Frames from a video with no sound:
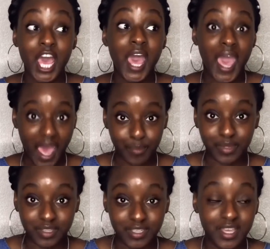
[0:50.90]

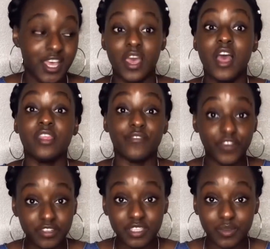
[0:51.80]
happened. The
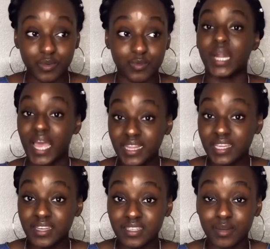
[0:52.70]
first thing was when I got the
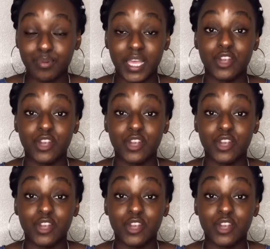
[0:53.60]
idea to play